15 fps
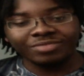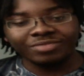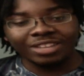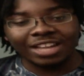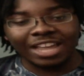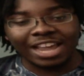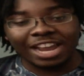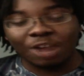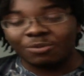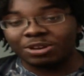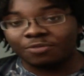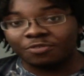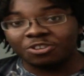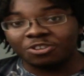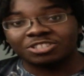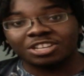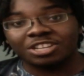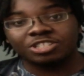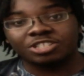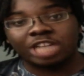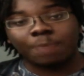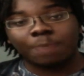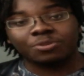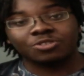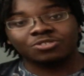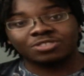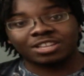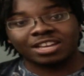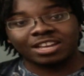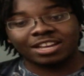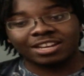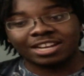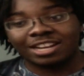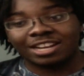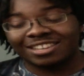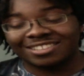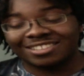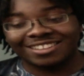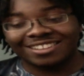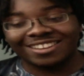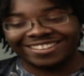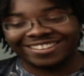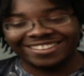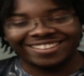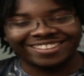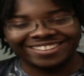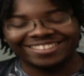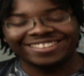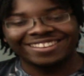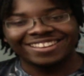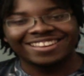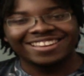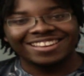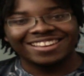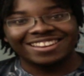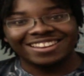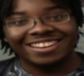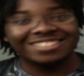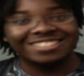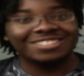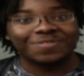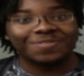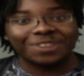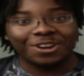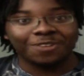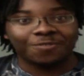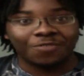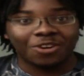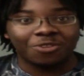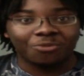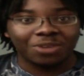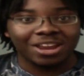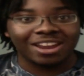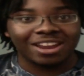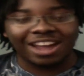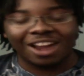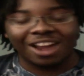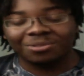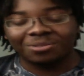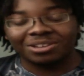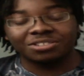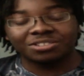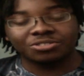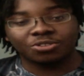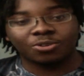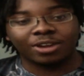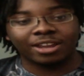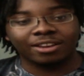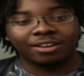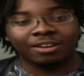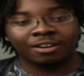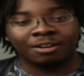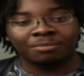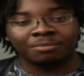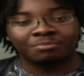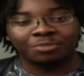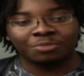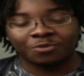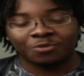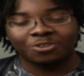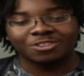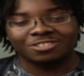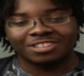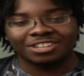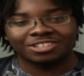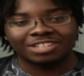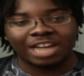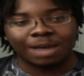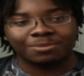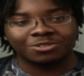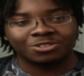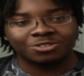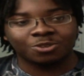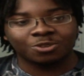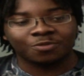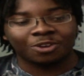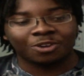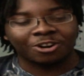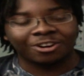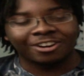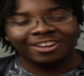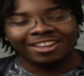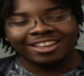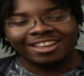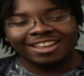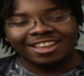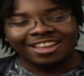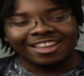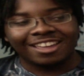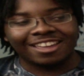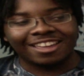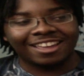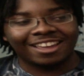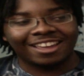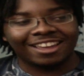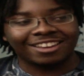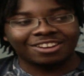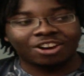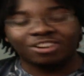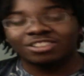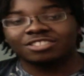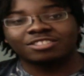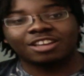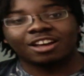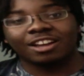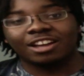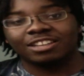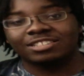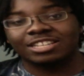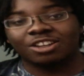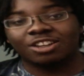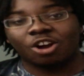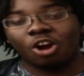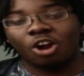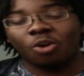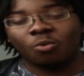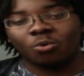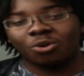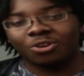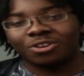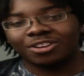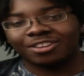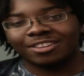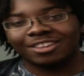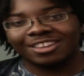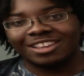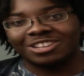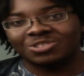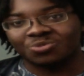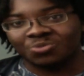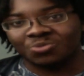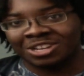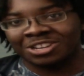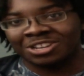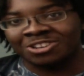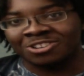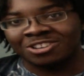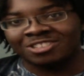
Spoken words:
And I read the first 10 chapters, and I gotta say, this is a very fun read. I really enjoyed the first 10 chapters so far. And the art style, I gotta say, the artwork is really good.